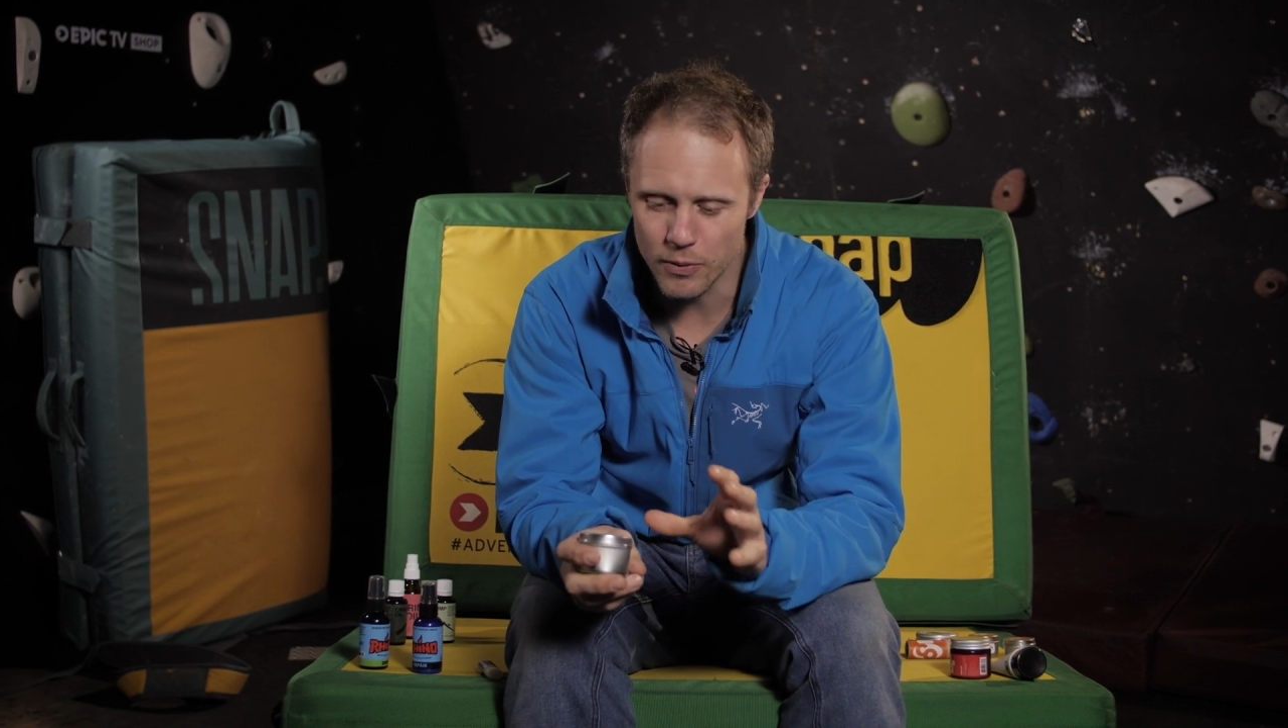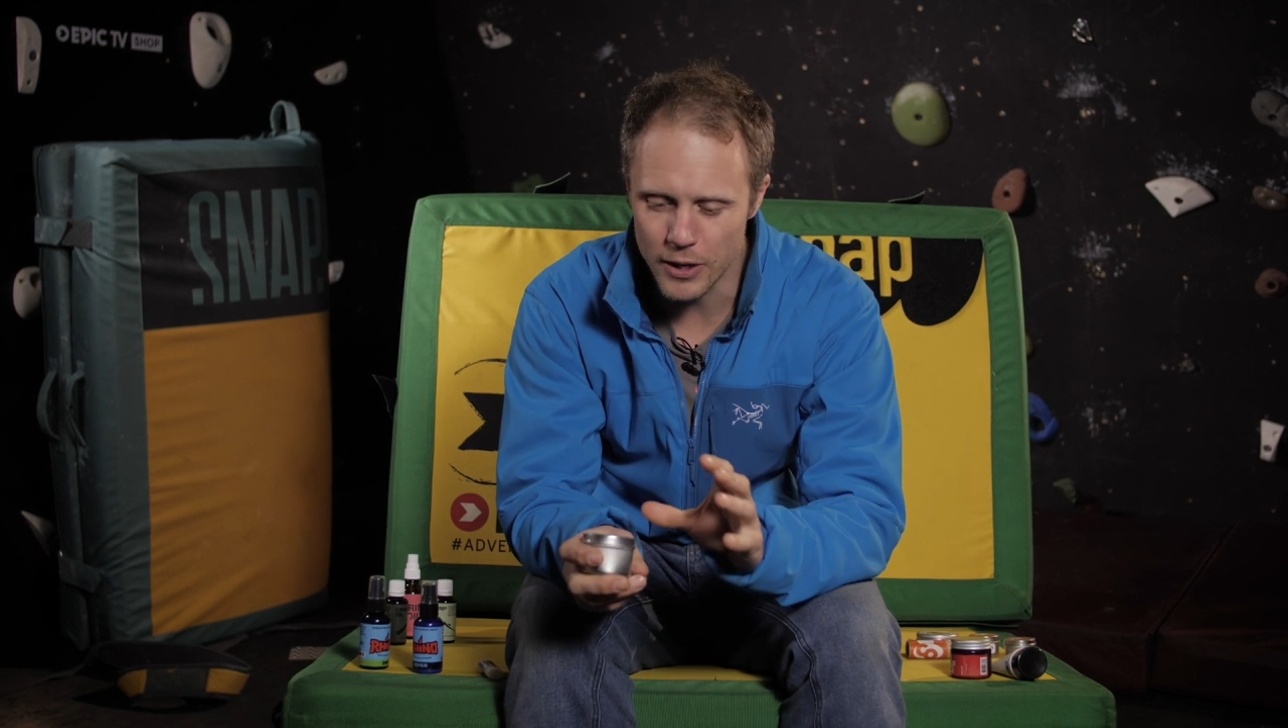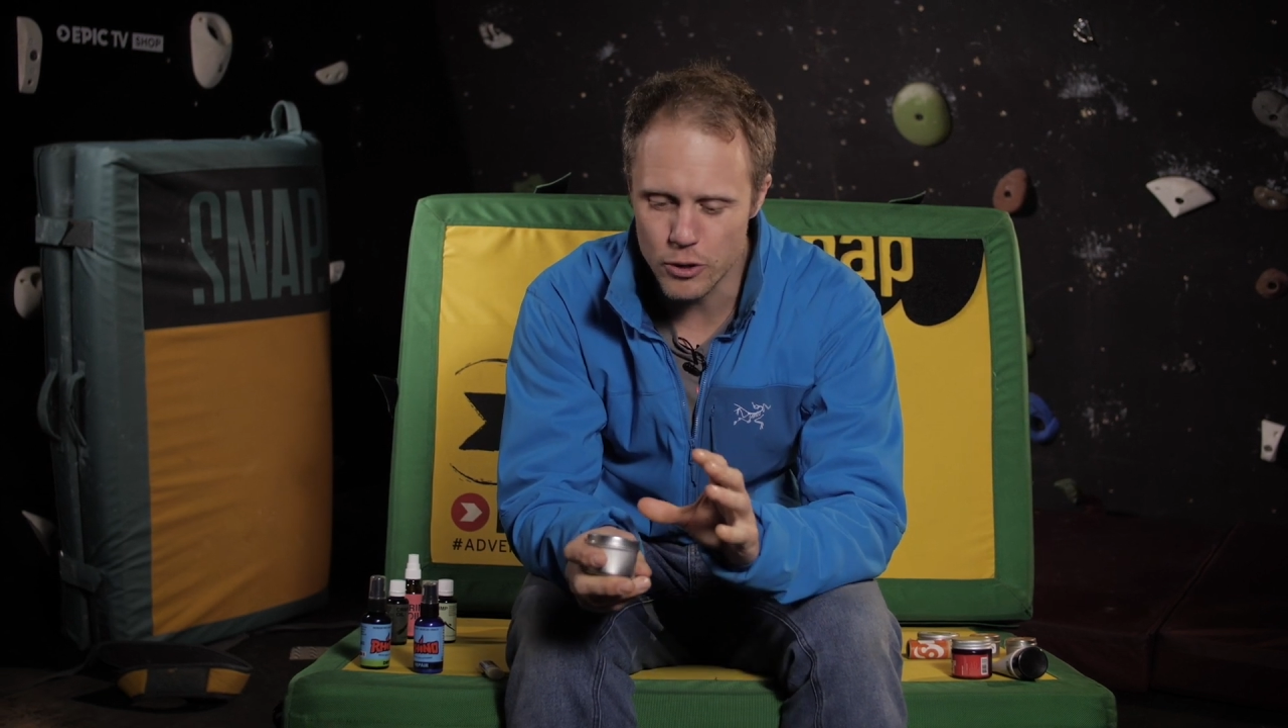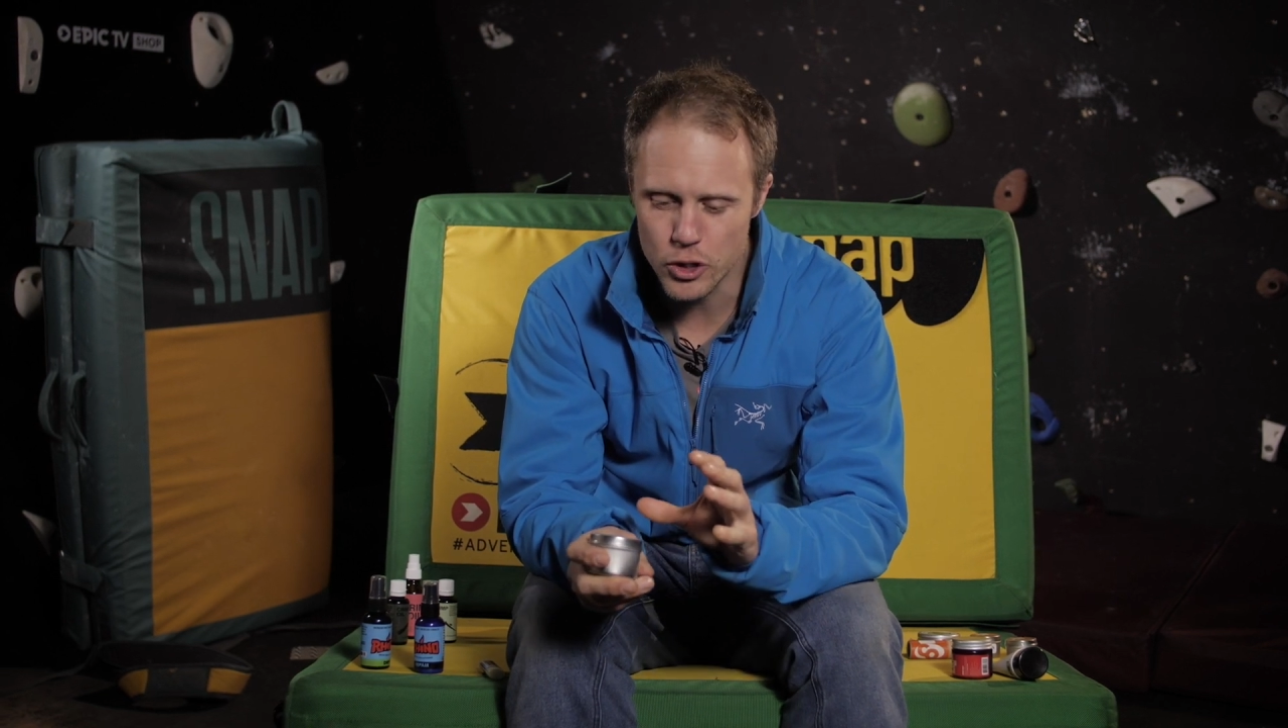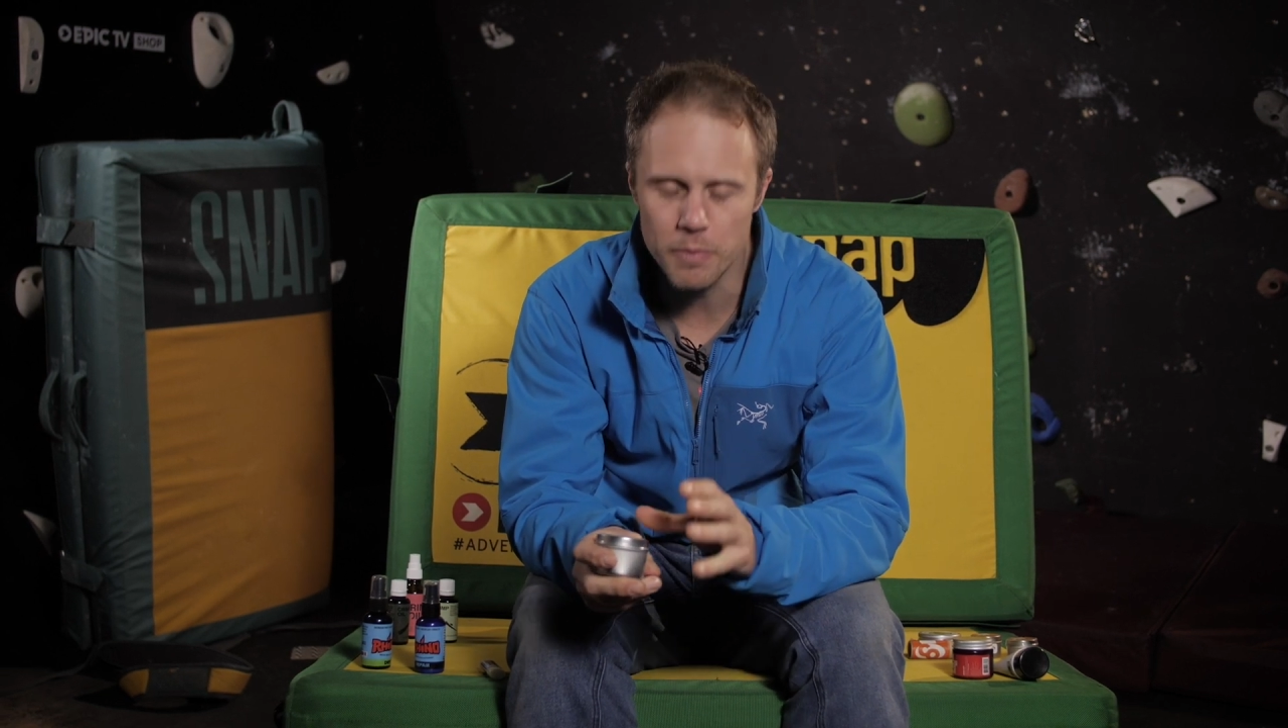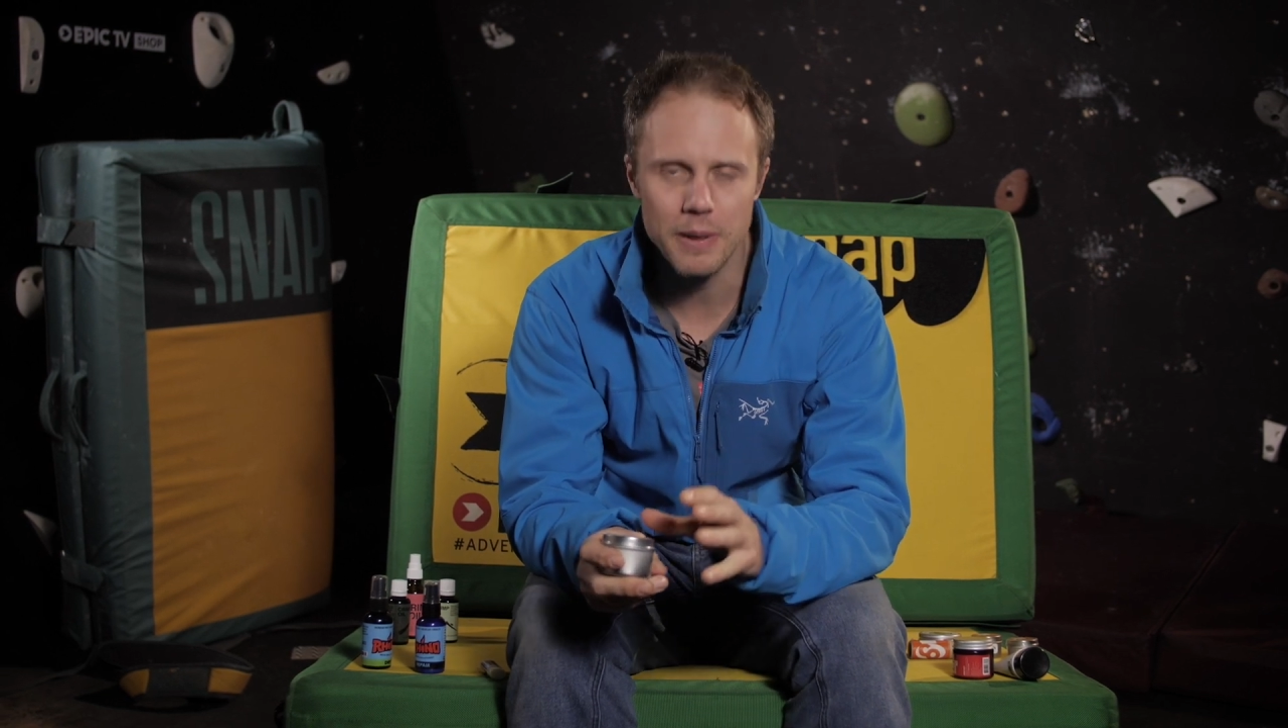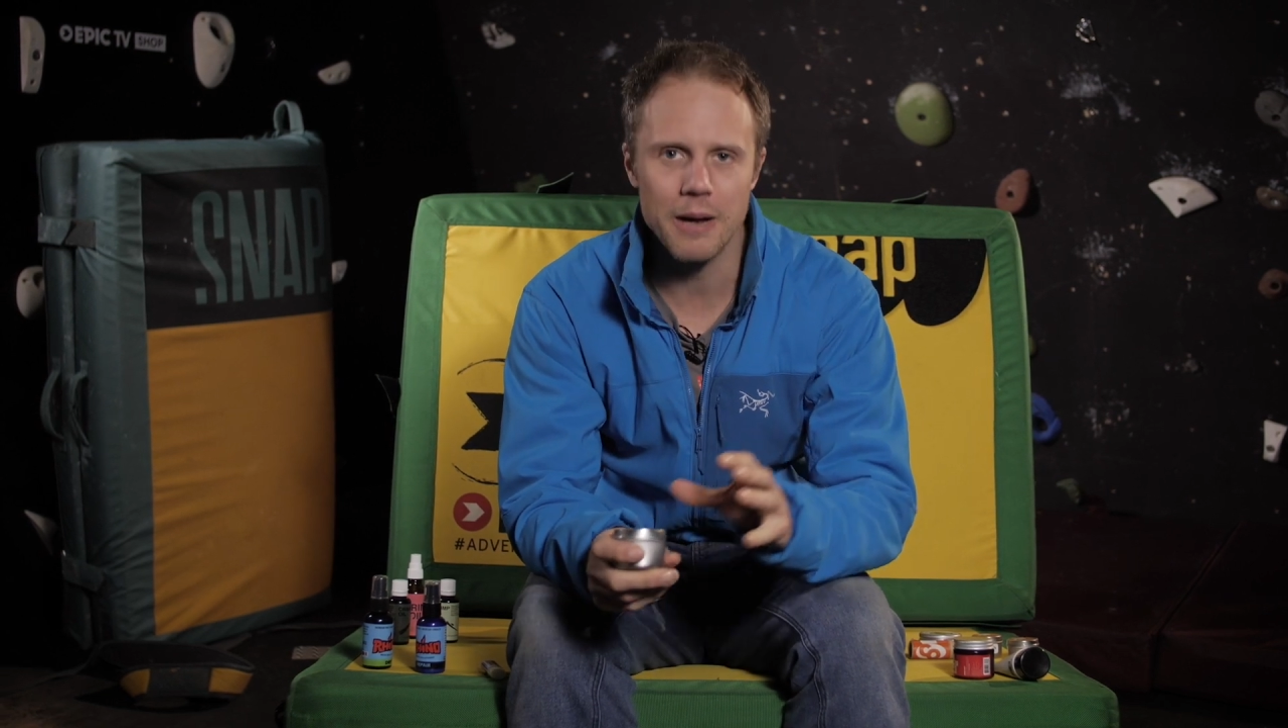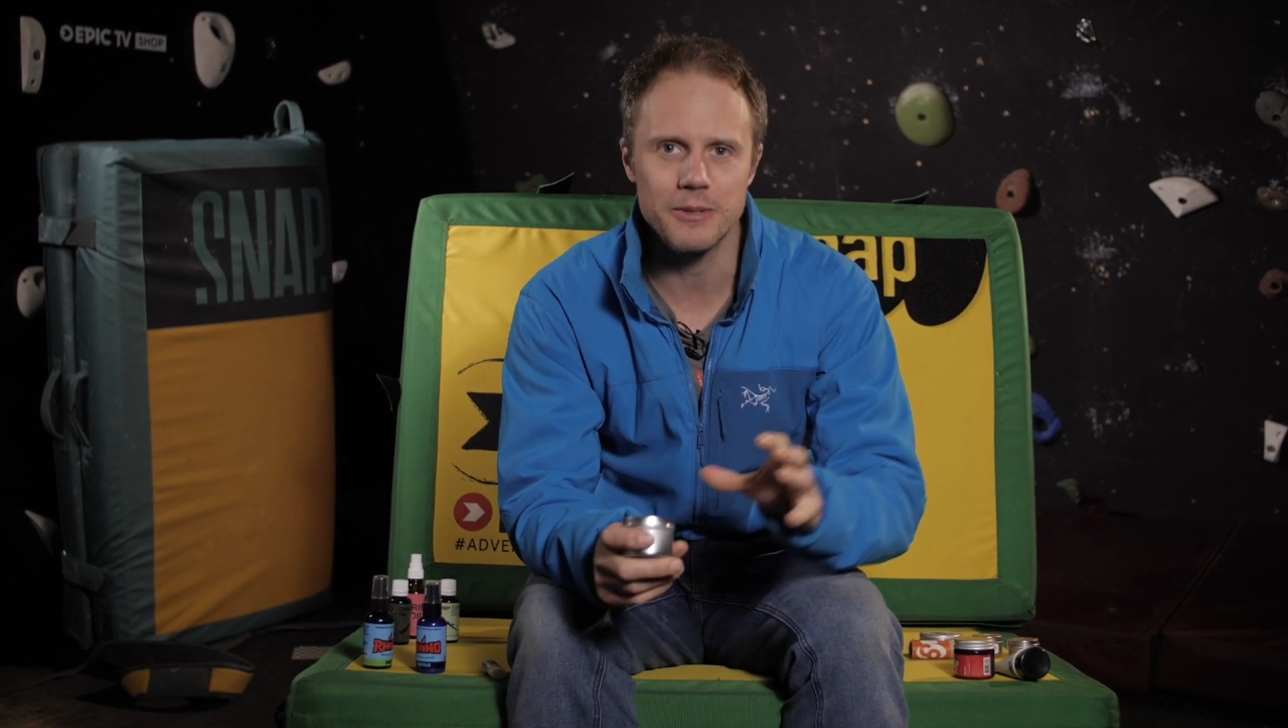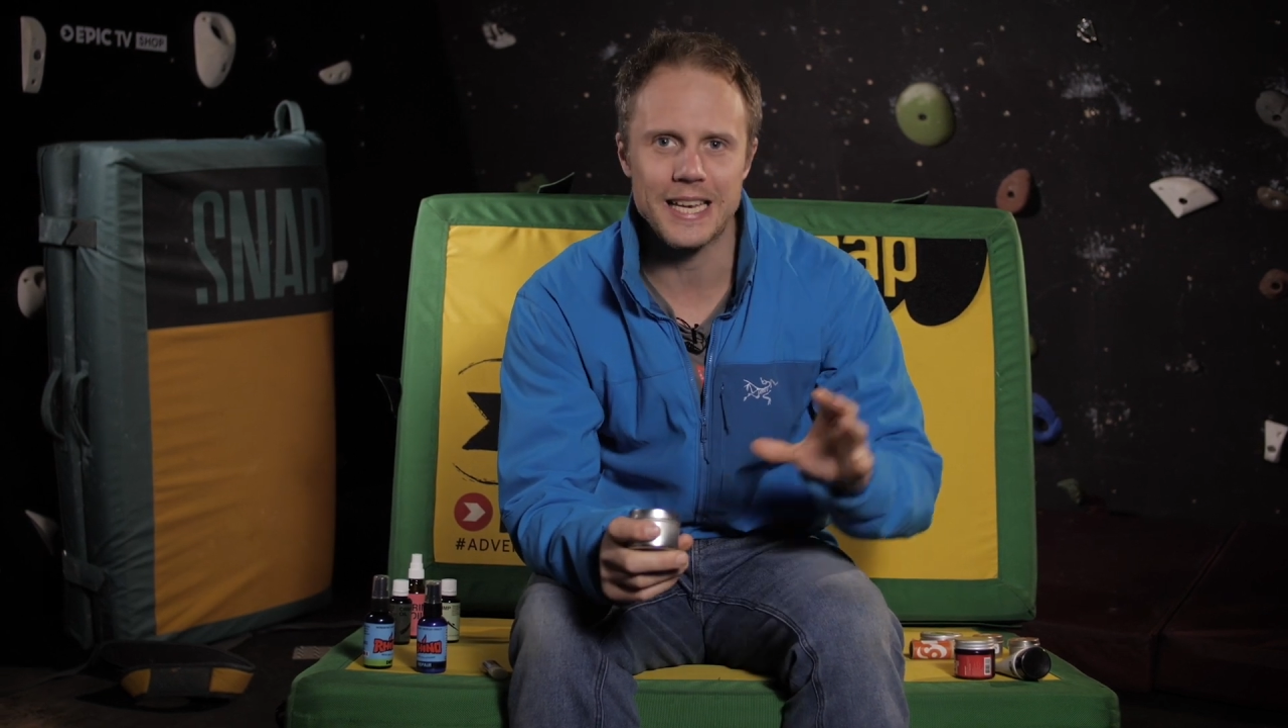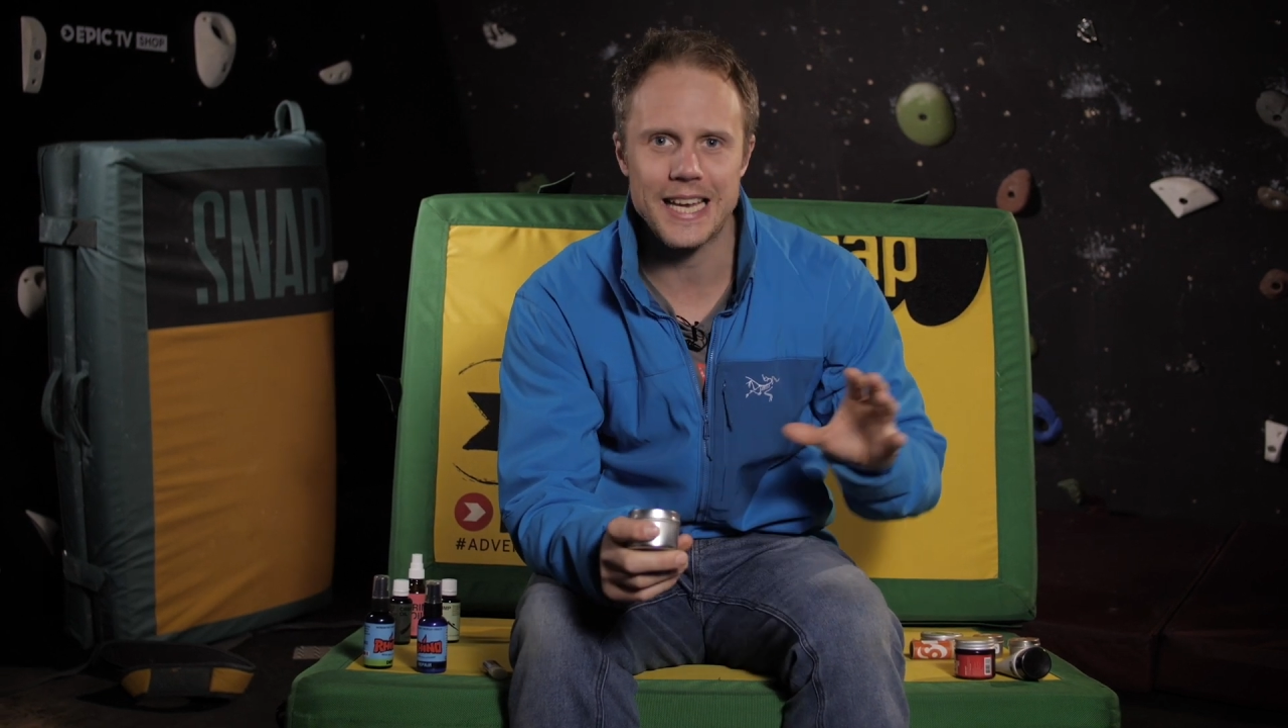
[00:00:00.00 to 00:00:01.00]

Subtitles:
that you should be able to